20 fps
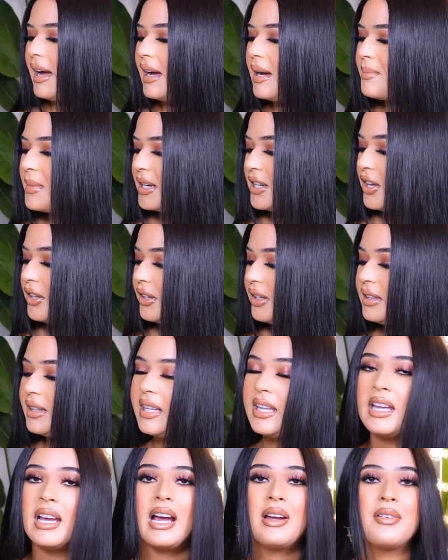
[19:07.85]
Um, another
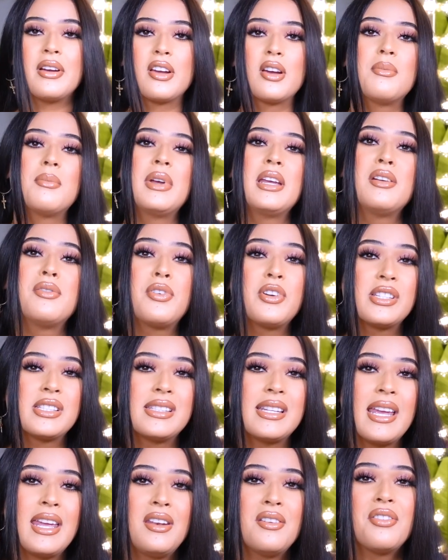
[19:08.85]
thing I recommend for
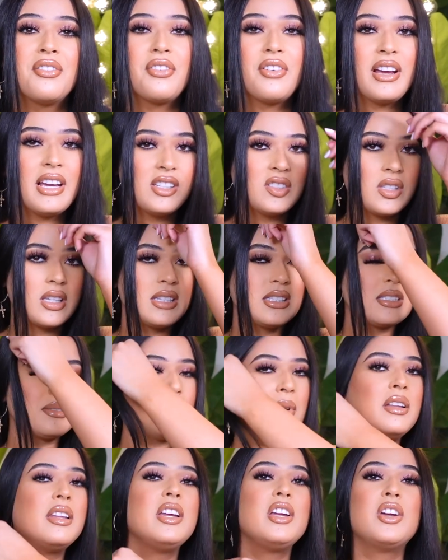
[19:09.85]
staying fresh and
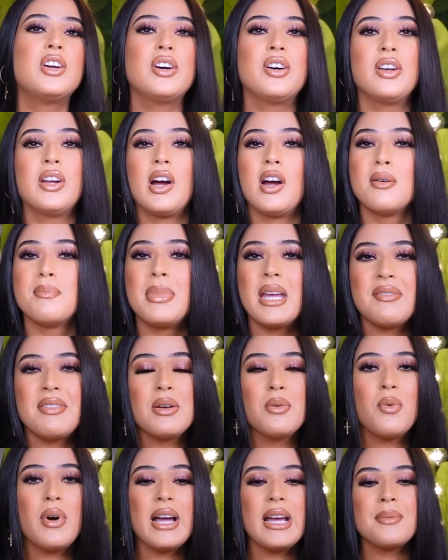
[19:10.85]
smelling good are baby
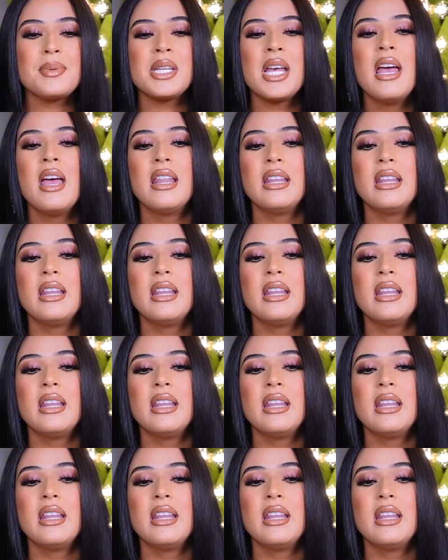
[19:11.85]
wipes.